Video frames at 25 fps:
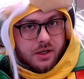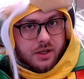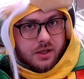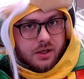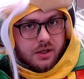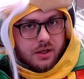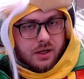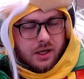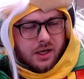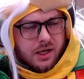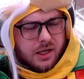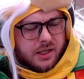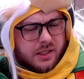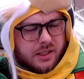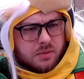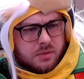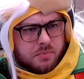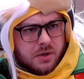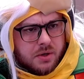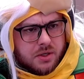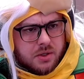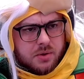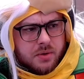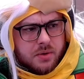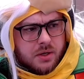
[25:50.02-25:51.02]

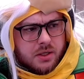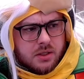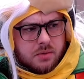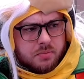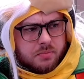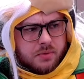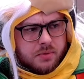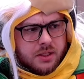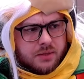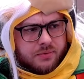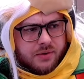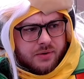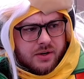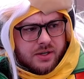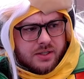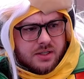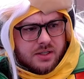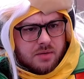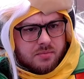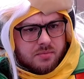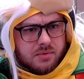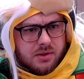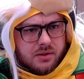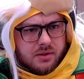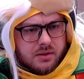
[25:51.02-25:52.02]
It's very
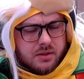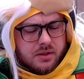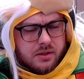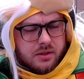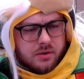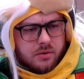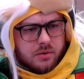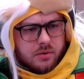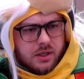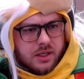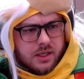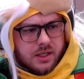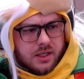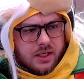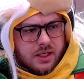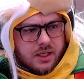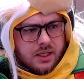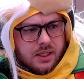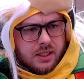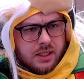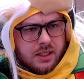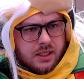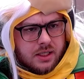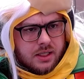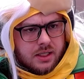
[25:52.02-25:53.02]
similar
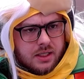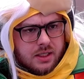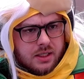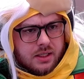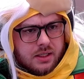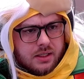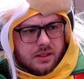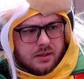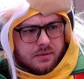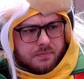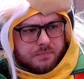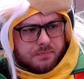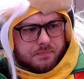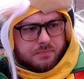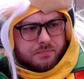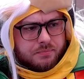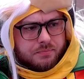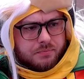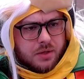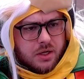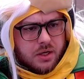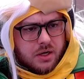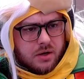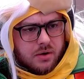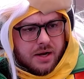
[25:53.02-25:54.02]
to
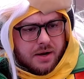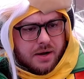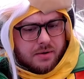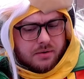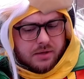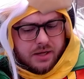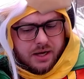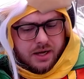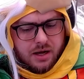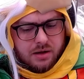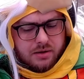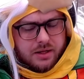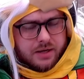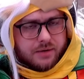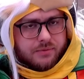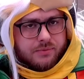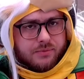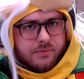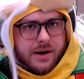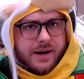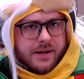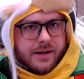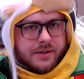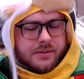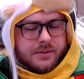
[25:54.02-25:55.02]
you know, how like
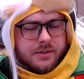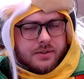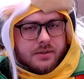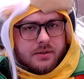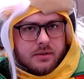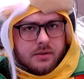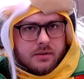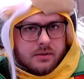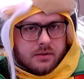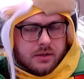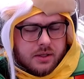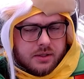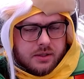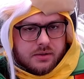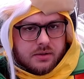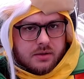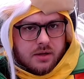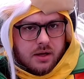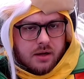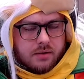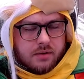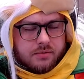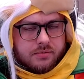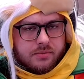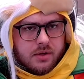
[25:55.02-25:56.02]
France does
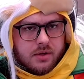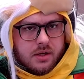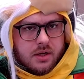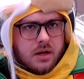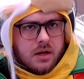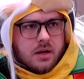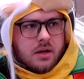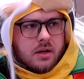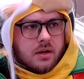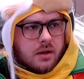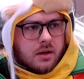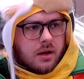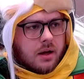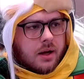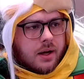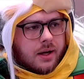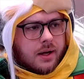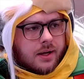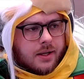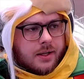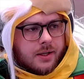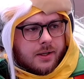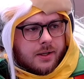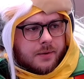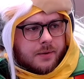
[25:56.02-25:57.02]
stuff,
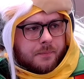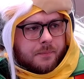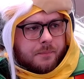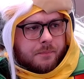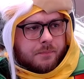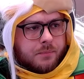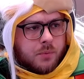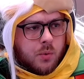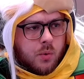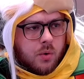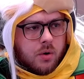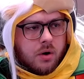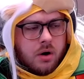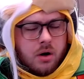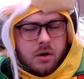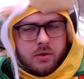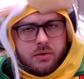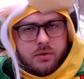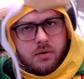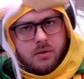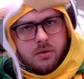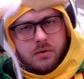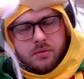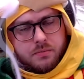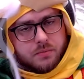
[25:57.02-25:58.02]
or
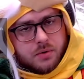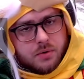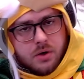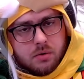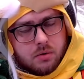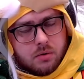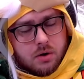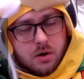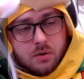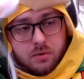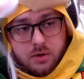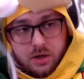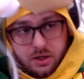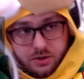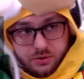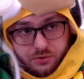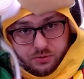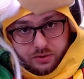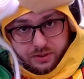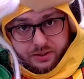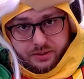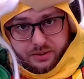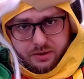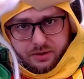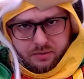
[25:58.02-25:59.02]
other Euro
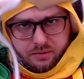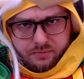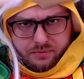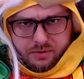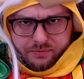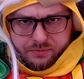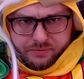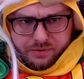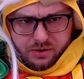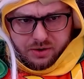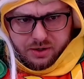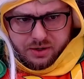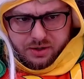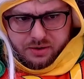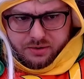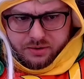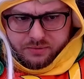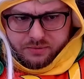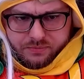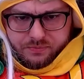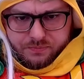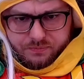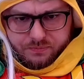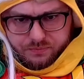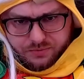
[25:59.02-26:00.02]
countries. They're
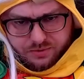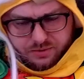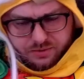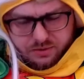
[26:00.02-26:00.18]
you